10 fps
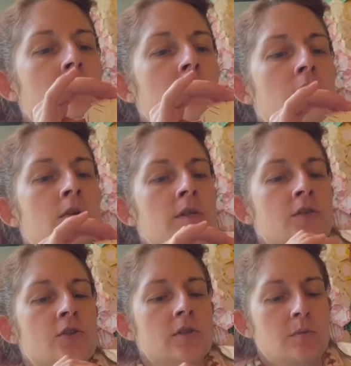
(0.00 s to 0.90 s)
or is it
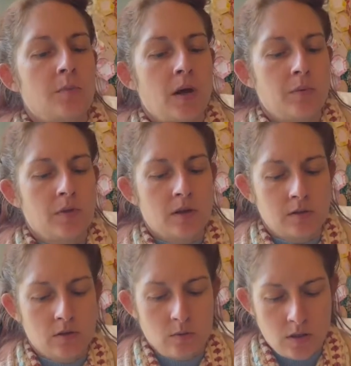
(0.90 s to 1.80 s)
just the paper that's
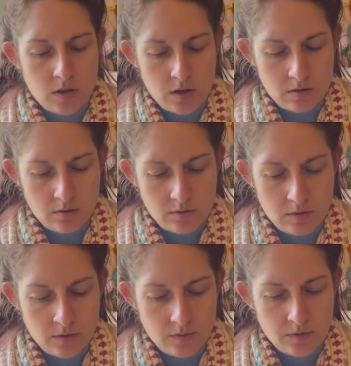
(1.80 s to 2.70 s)
doing that?
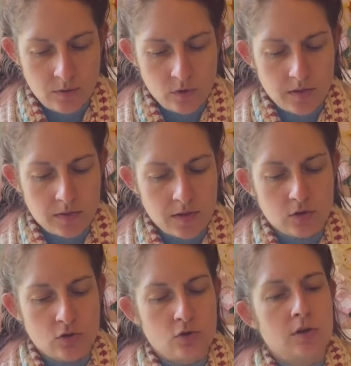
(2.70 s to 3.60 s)
I feel like there's
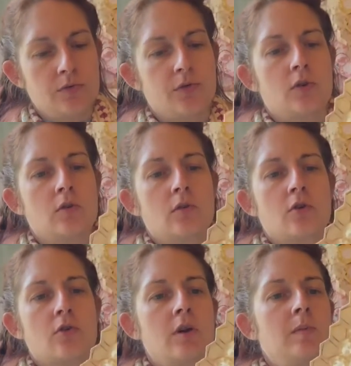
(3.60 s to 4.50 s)
two different
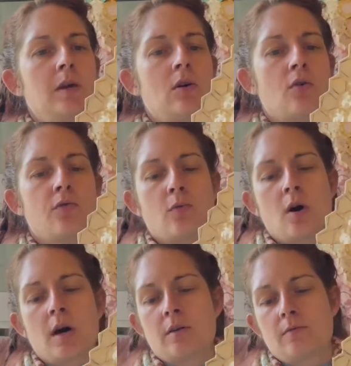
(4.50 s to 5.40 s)
creamy
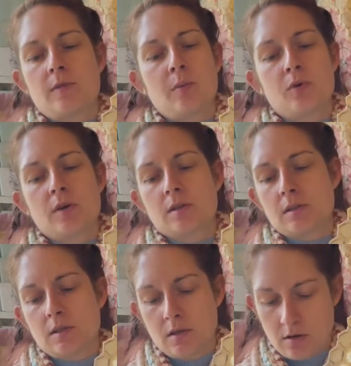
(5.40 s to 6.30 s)
off-white
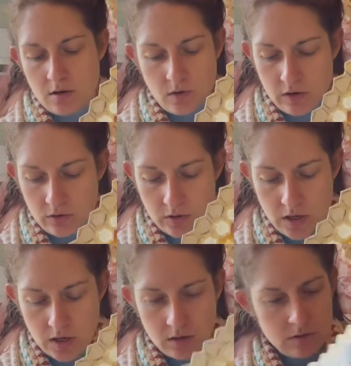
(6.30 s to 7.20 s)
fabrics going on
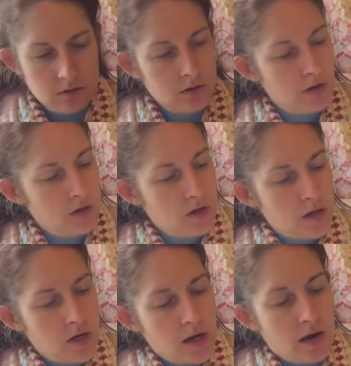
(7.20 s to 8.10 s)
here.
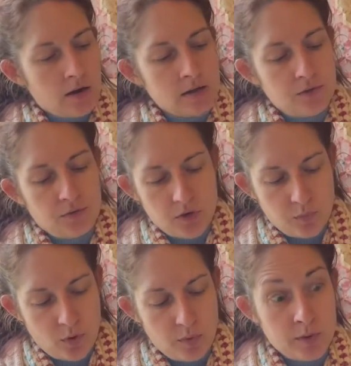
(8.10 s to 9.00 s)
And I definitely
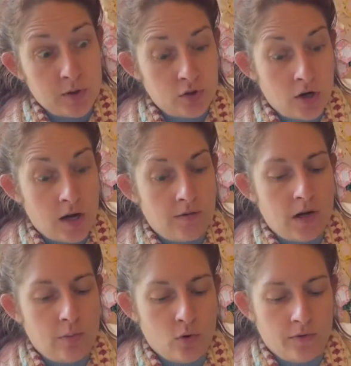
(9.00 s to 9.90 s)
probably don't have
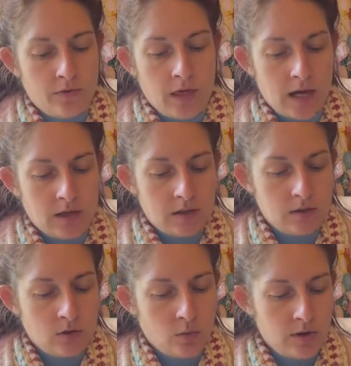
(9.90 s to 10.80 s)
any more of that.
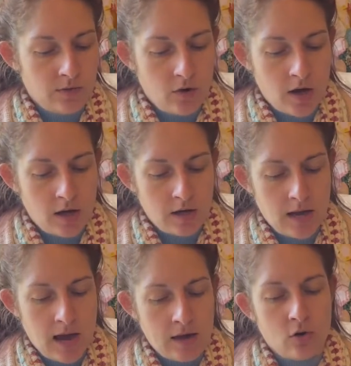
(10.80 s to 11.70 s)
So whatever I
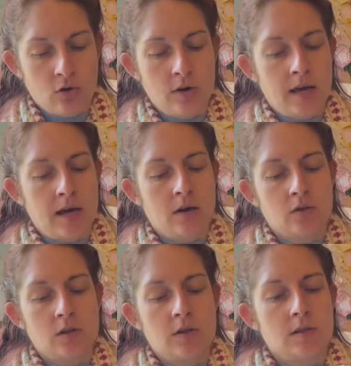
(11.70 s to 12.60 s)
add on now
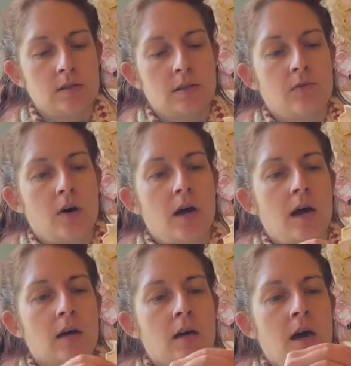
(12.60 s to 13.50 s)
to this, if I
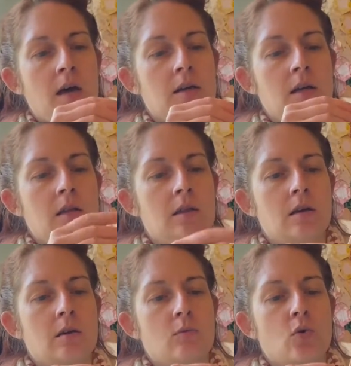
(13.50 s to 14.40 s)
add
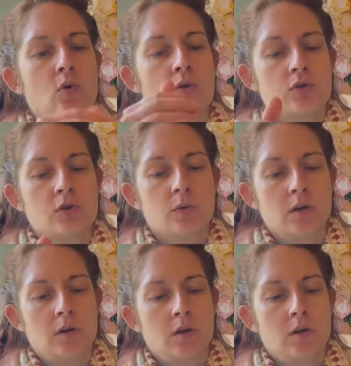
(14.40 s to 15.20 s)
anything more onto it,